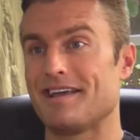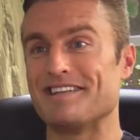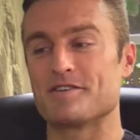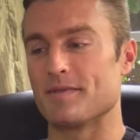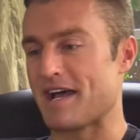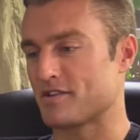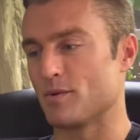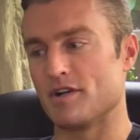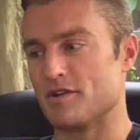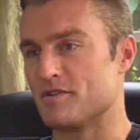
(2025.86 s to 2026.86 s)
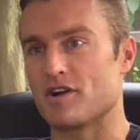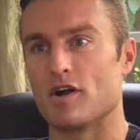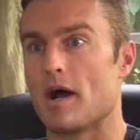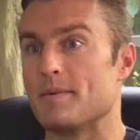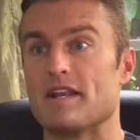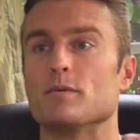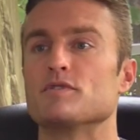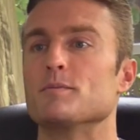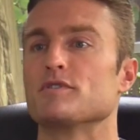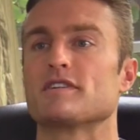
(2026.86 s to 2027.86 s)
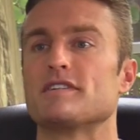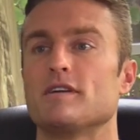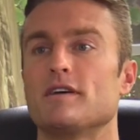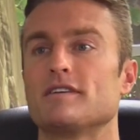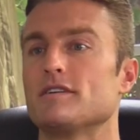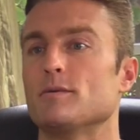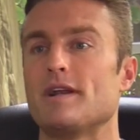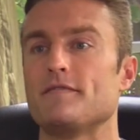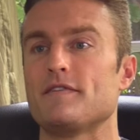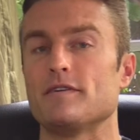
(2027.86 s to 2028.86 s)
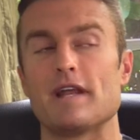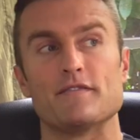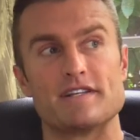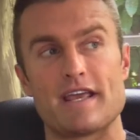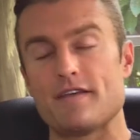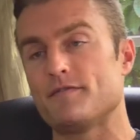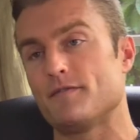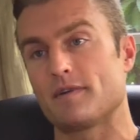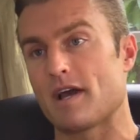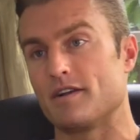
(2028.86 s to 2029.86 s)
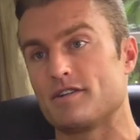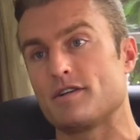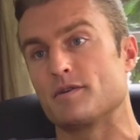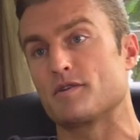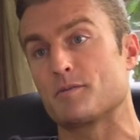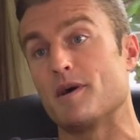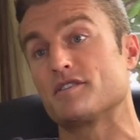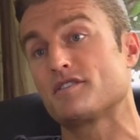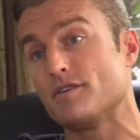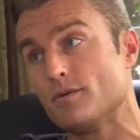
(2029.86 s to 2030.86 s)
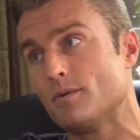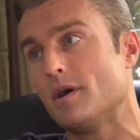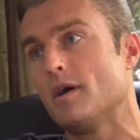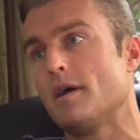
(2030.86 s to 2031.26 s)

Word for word: And so that's where you start. I mean, it was the most exhil exhilarating feeling ever. Dave got a serious response too.